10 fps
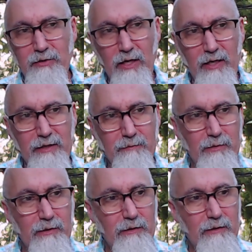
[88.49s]
time
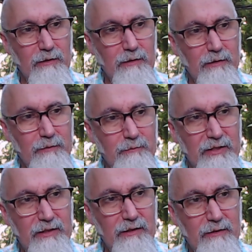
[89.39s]

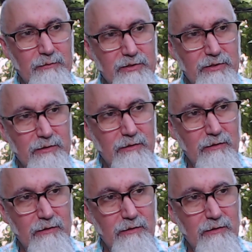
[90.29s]
becomes